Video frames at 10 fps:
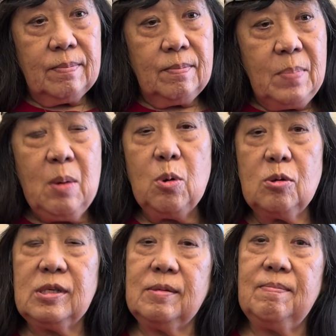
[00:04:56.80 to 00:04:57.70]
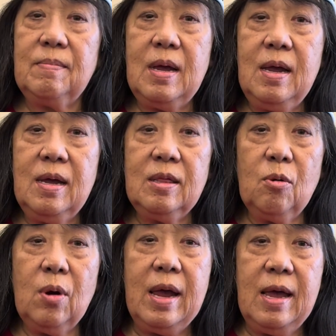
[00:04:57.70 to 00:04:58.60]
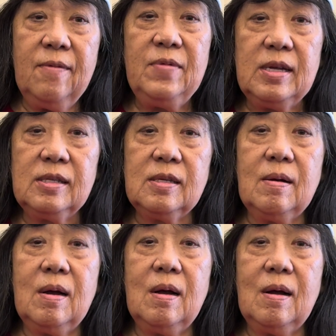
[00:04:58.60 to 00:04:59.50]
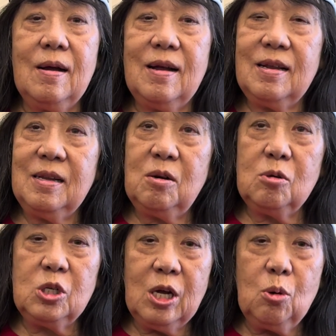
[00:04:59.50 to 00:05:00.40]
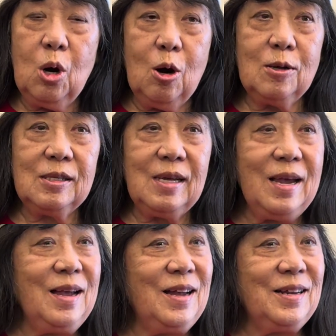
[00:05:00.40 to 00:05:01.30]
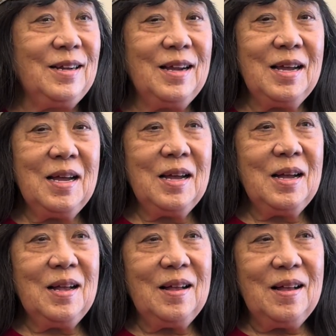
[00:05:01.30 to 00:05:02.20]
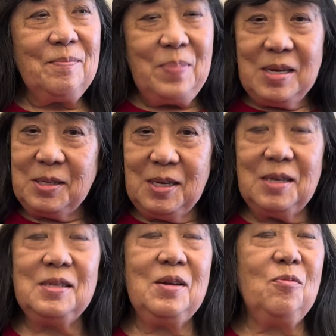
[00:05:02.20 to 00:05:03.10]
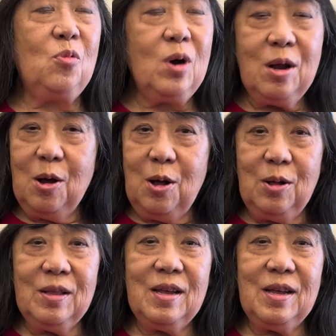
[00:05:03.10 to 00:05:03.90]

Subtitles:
members, and there were AMVETS little shuttle carts and buses and what all